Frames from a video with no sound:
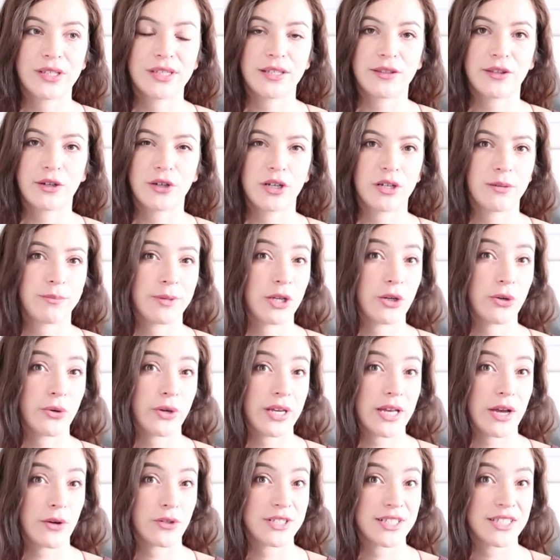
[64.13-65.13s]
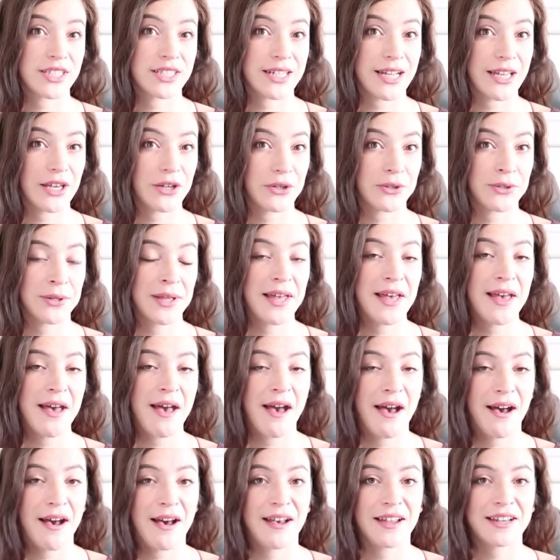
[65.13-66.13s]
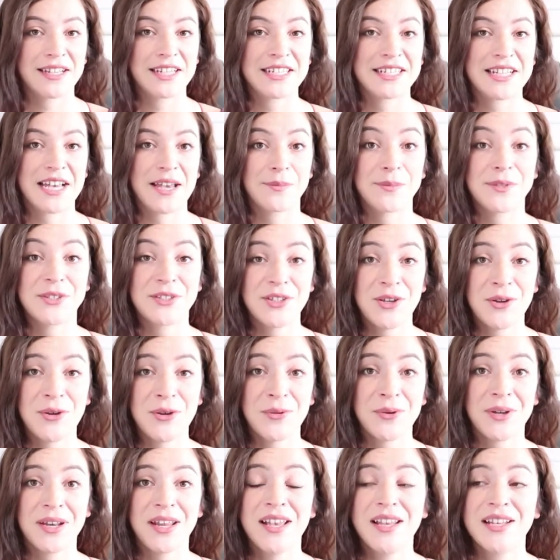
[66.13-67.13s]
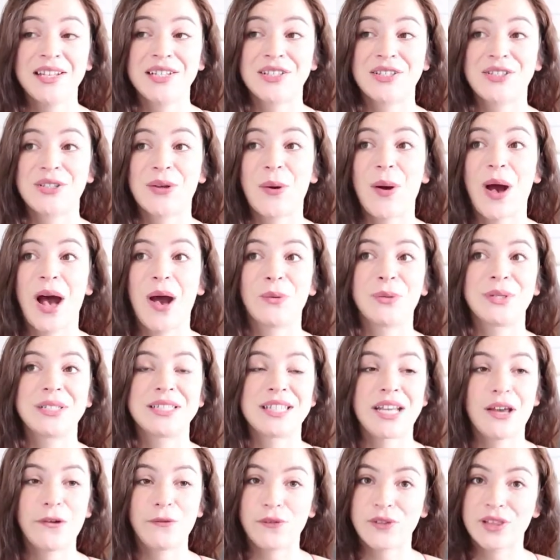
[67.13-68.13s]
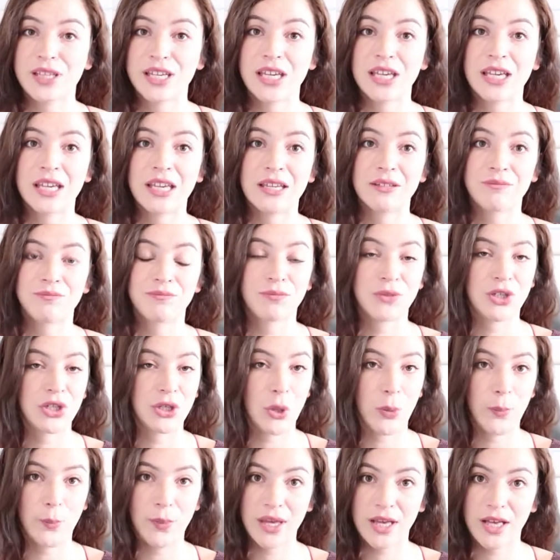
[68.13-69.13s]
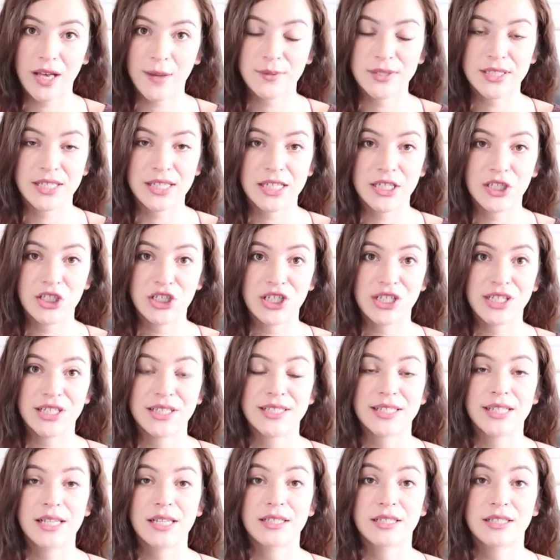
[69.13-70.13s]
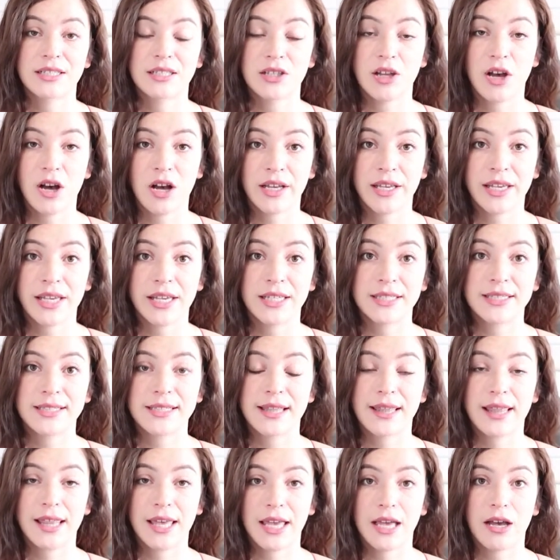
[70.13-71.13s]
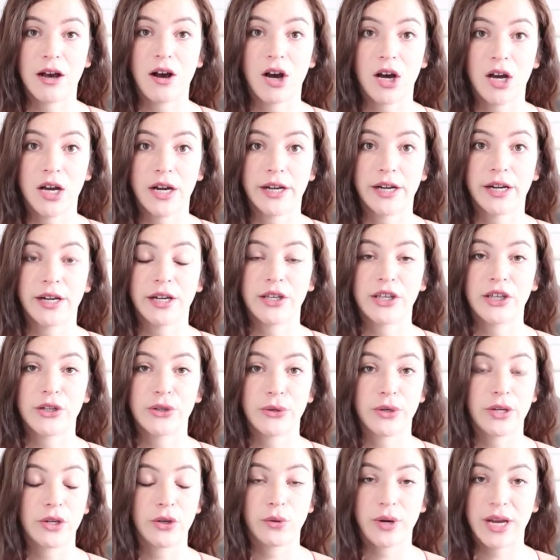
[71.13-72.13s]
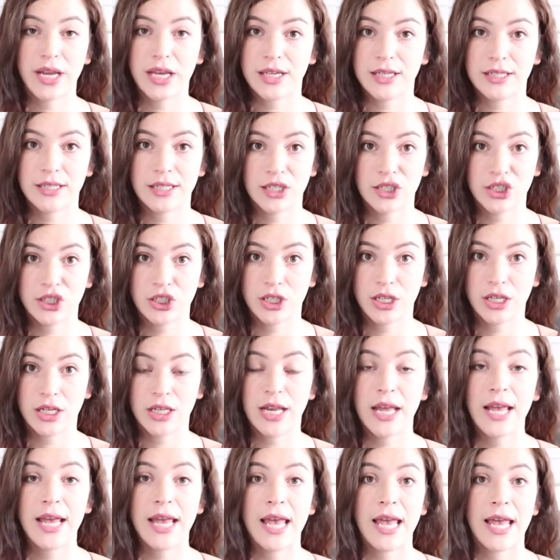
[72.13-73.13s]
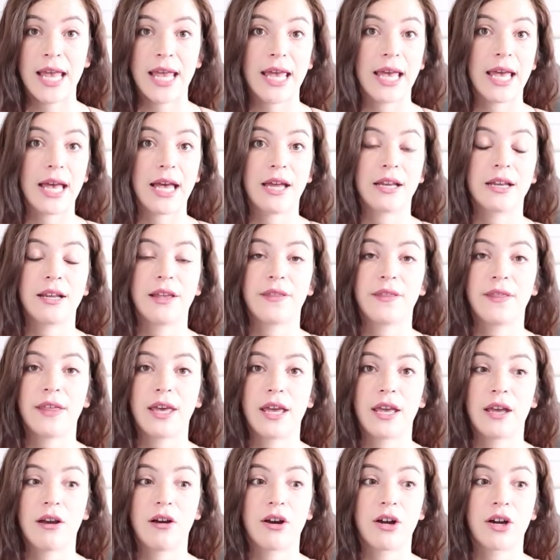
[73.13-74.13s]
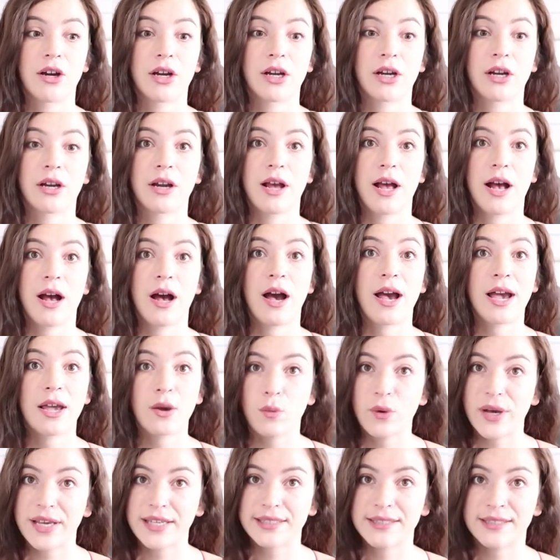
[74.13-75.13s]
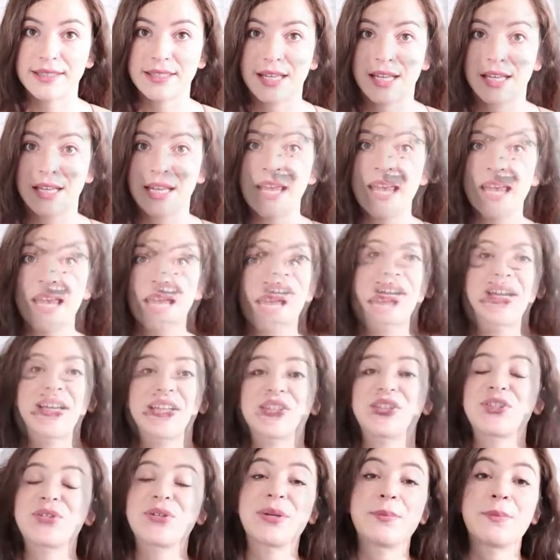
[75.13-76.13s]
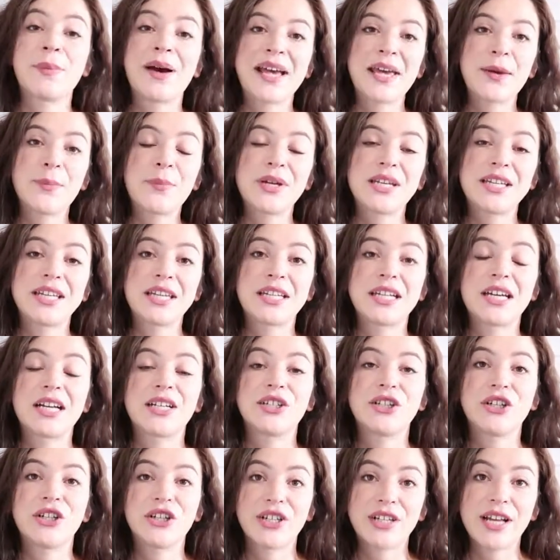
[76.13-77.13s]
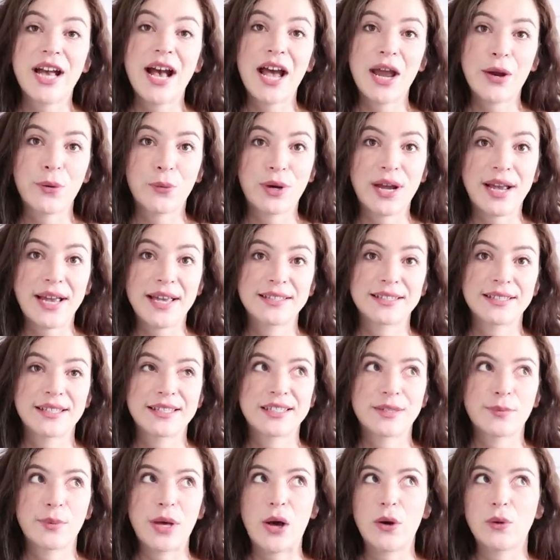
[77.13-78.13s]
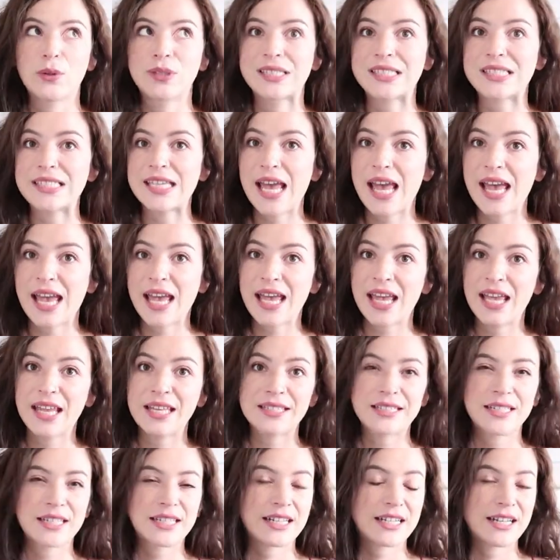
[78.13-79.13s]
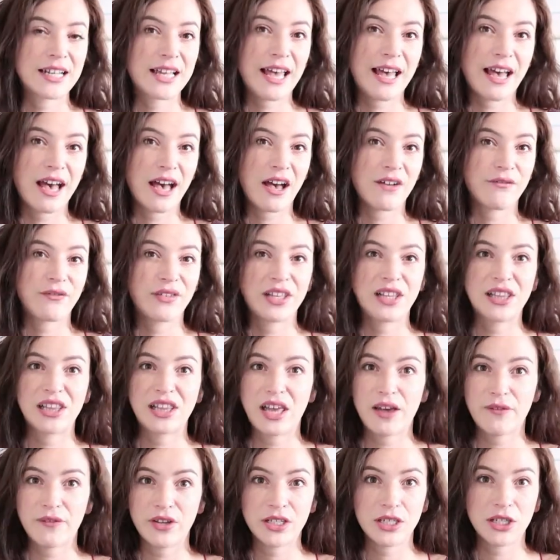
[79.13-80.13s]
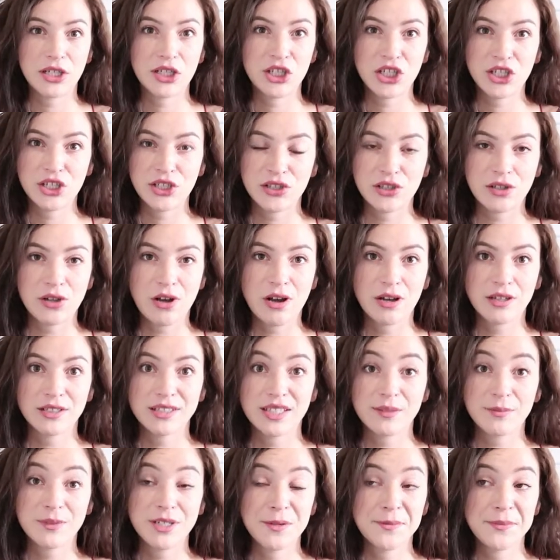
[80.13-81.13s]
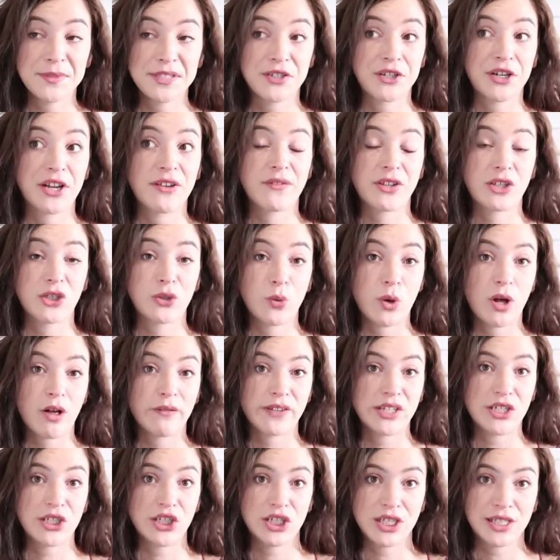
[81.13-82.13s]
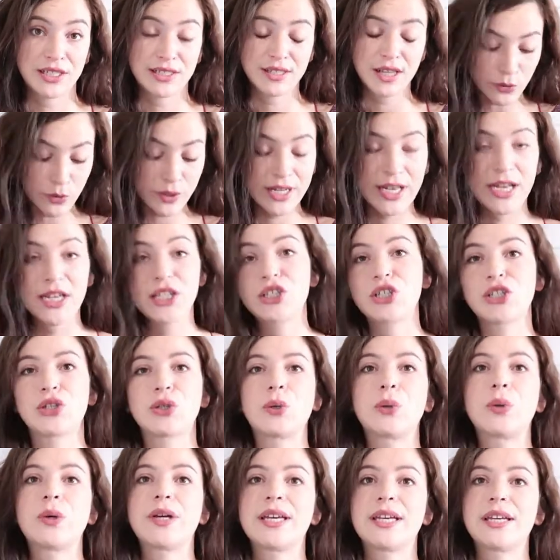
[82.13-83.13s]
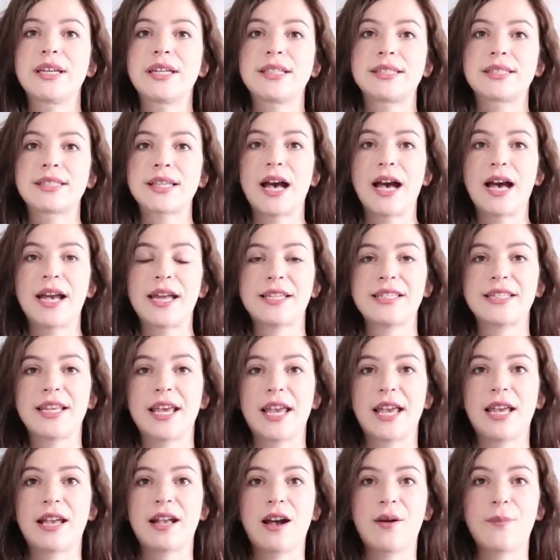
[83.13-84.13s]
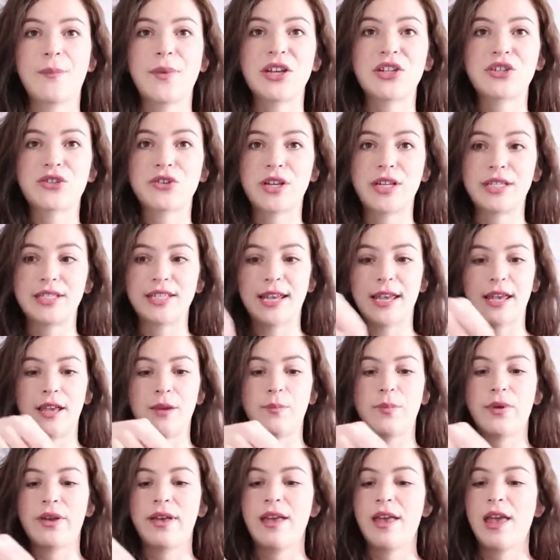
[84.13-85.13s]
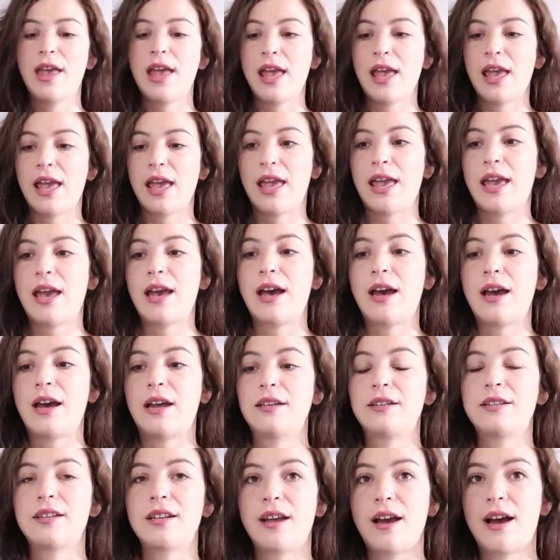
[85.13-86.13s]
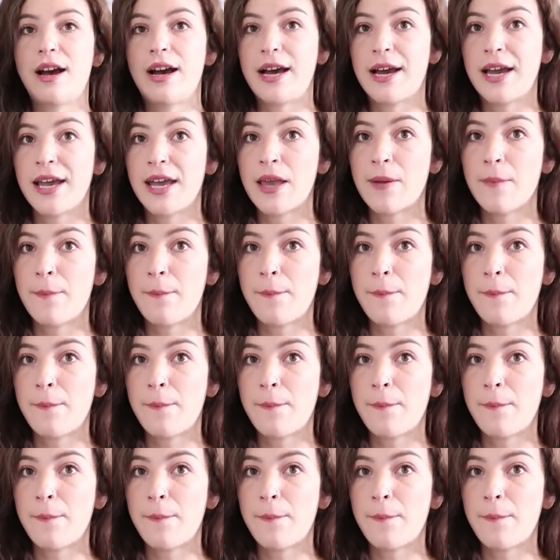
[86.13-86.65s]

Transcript: think that they're going to be going out of style uh, anytime soon. So I would definitely, you know, pick up skinny jeans as long as they are, you know, in great condition and they are high-waisted. All right, so in my opinion, a good high-rise is about 10, 10 and a half, 11 inches long. Sometimes they're even 12 inches. So what I do is I take a measuring tape and I